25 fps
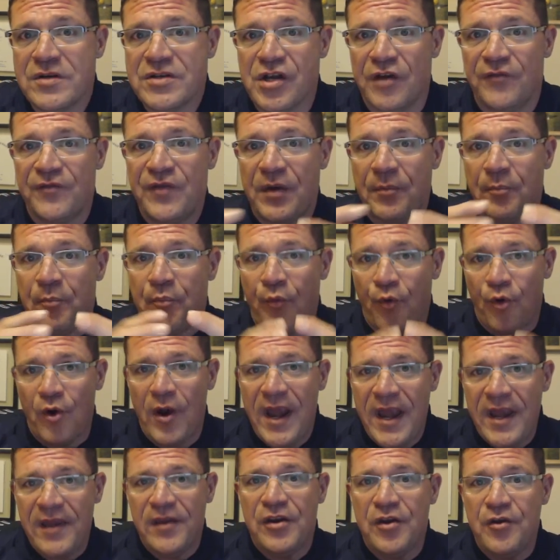So if you're
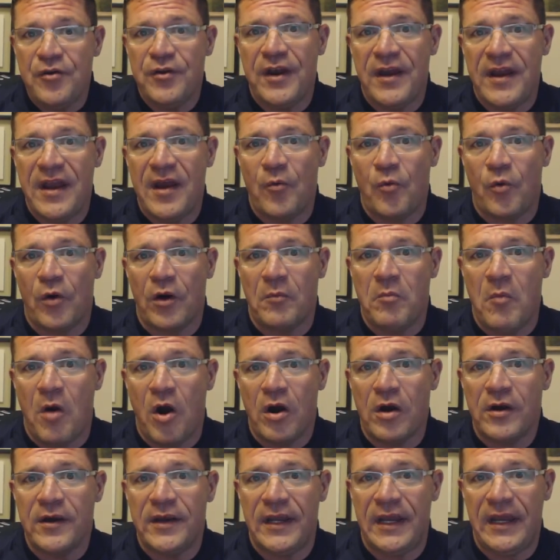brand new to network
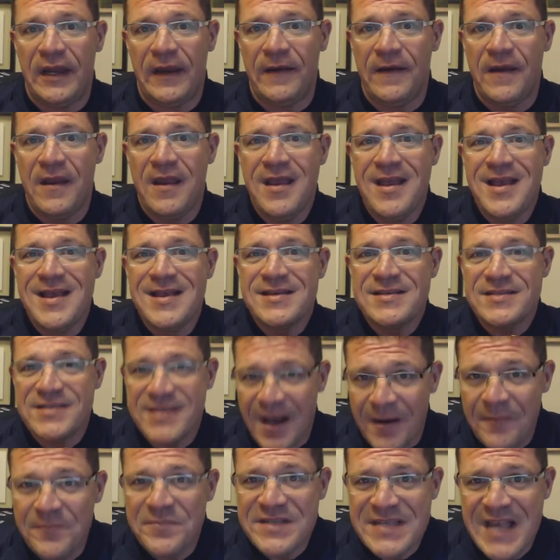marketing,
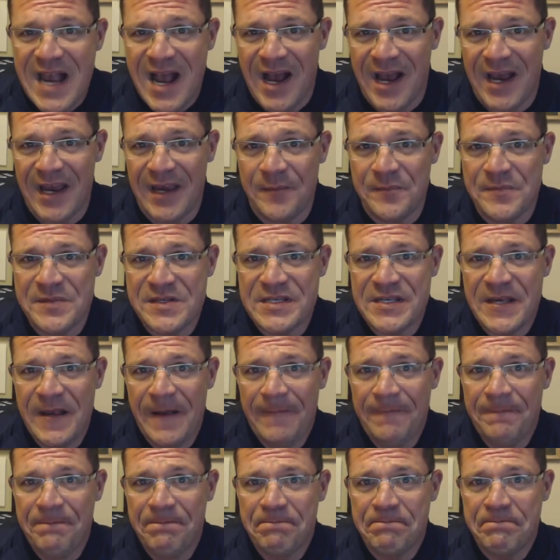sometimes,
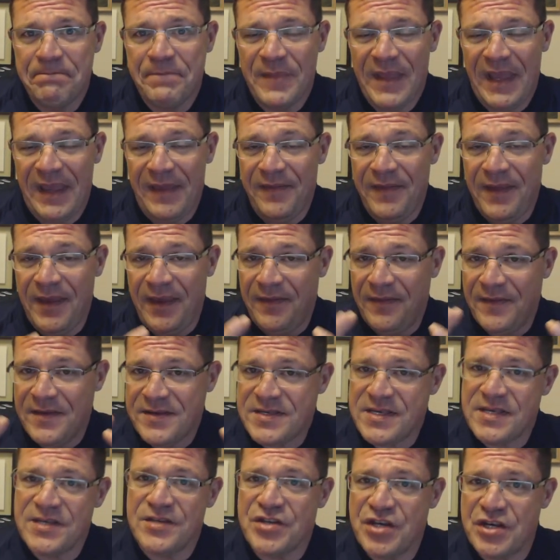and
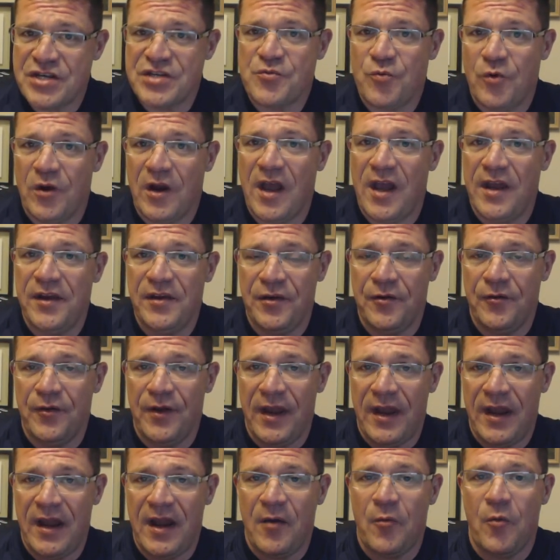this is just what I do,
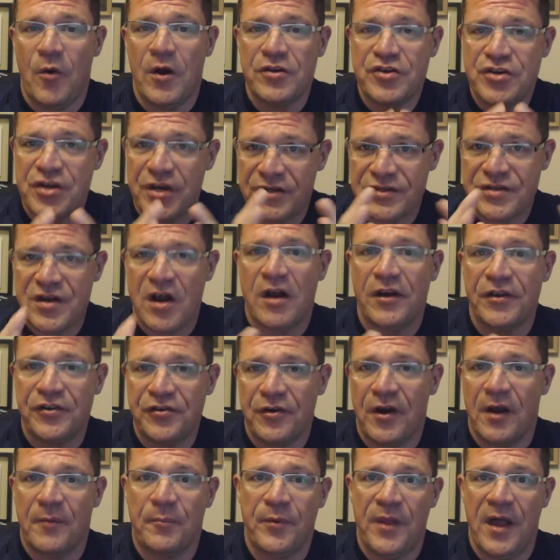and I want you to talk to
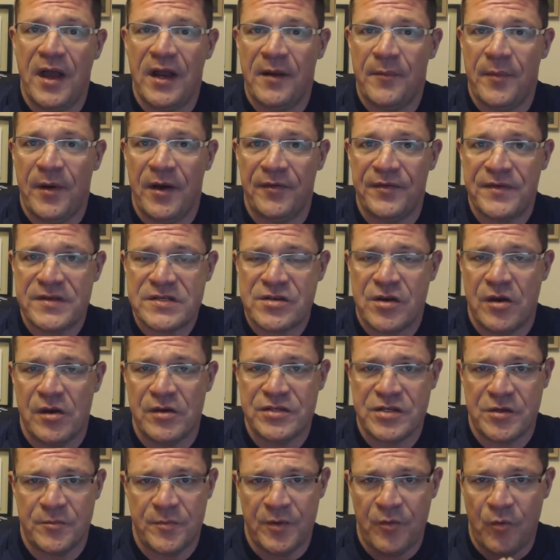your upline about this
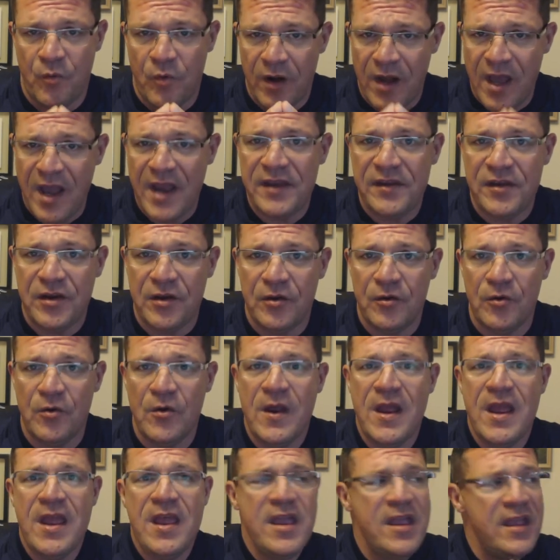also, but what I
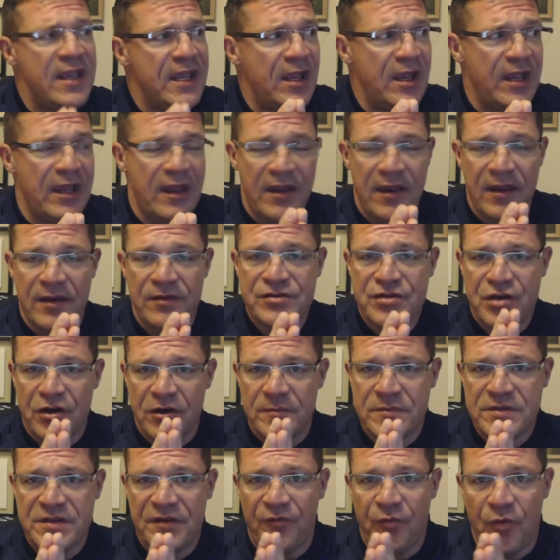do in
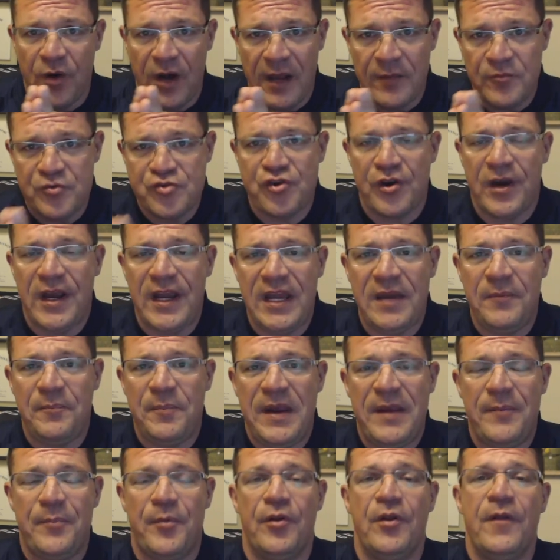terms of when I'm training
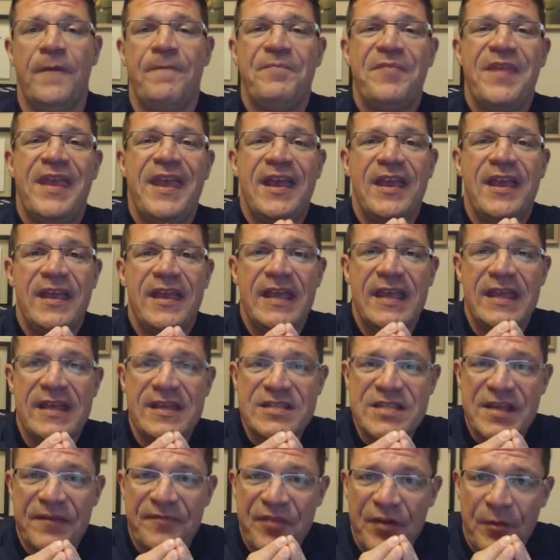people
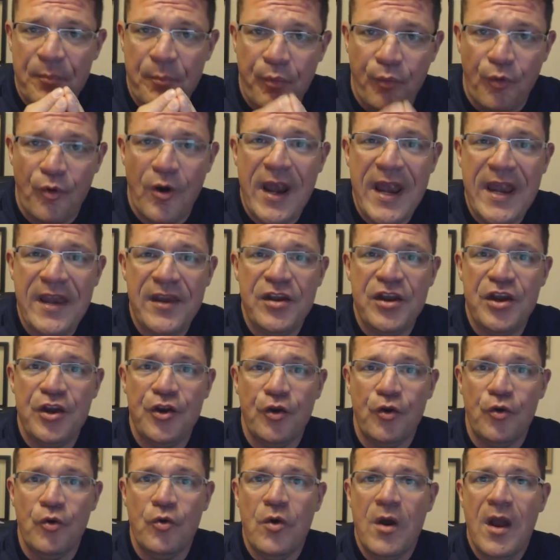is, if they're brand
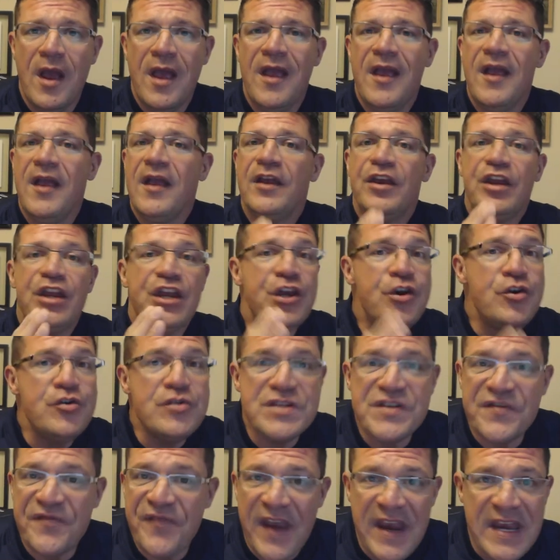new,
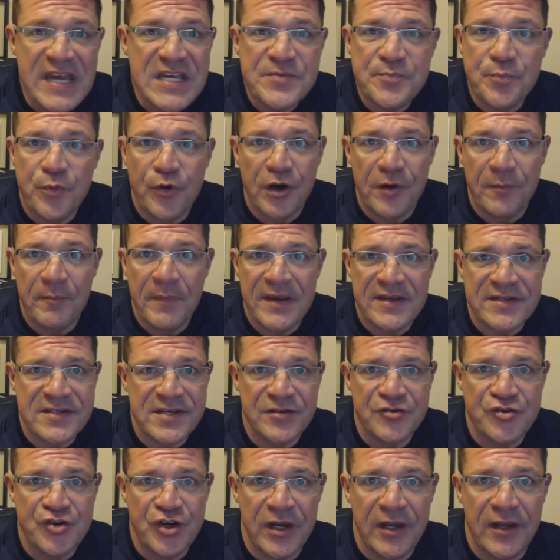use Facebook
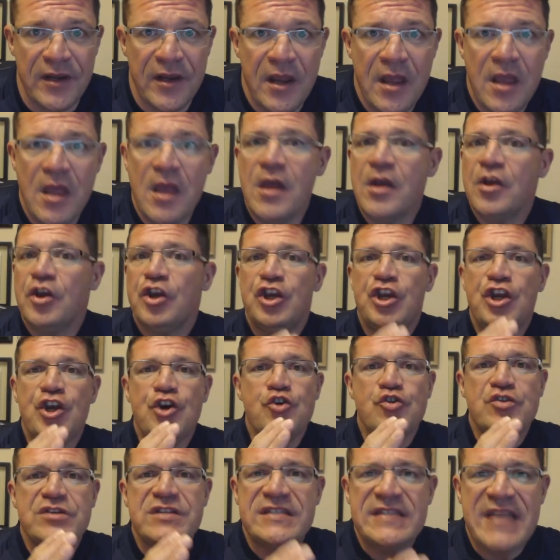messaging,
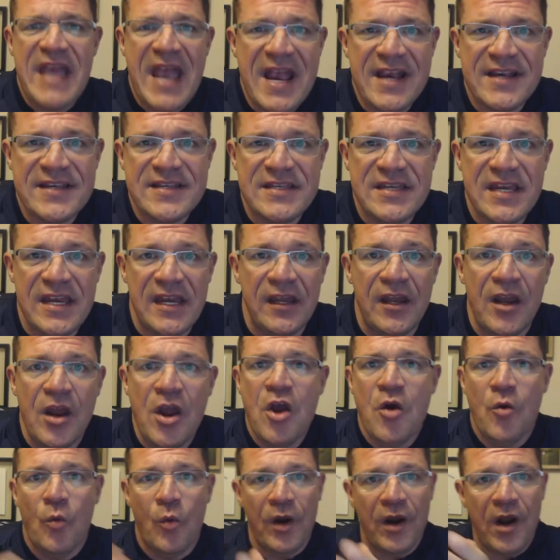use texting.
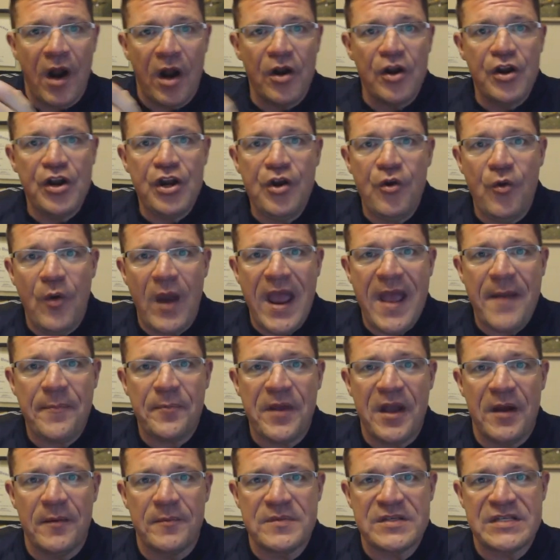When our new
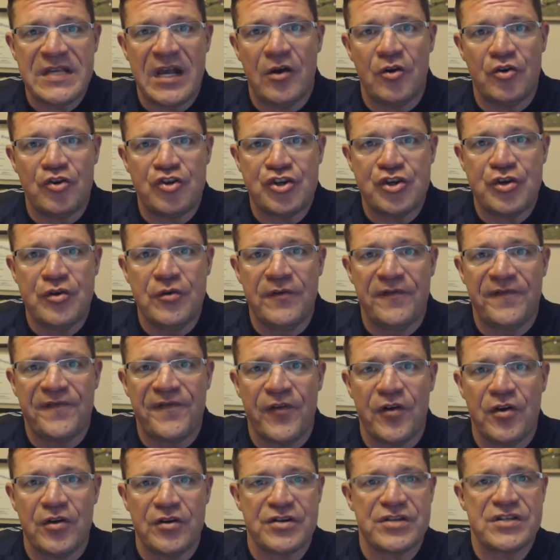app comes out June
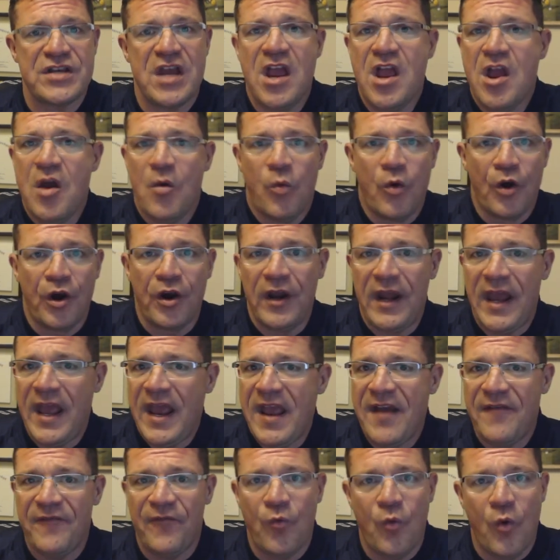1st, we're going to
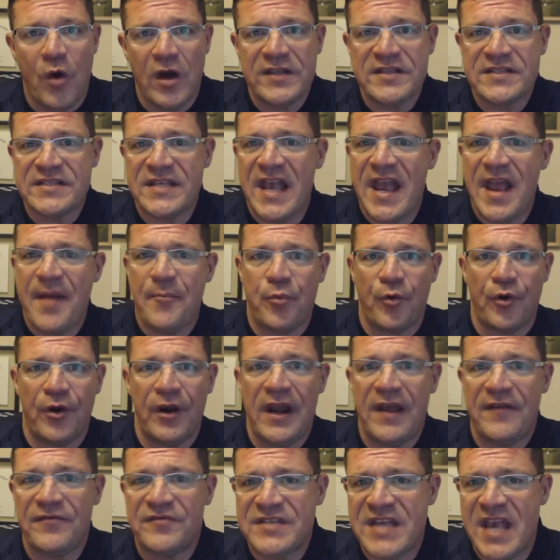have WhatsApp, we're
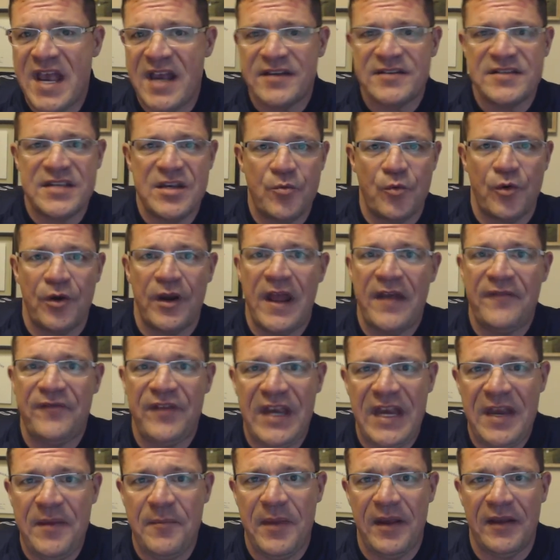going to have texting, we're going to
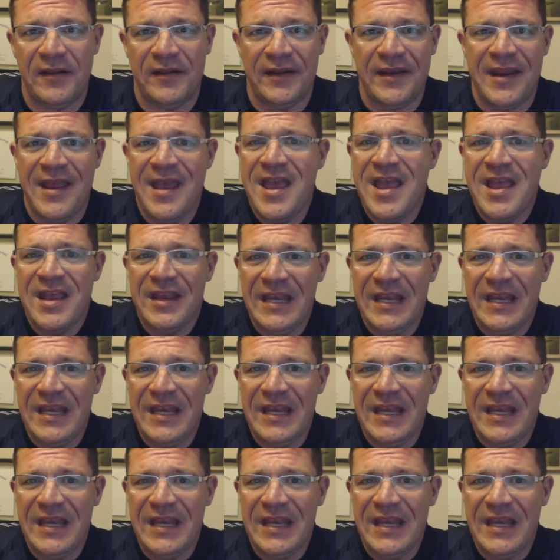have emailing.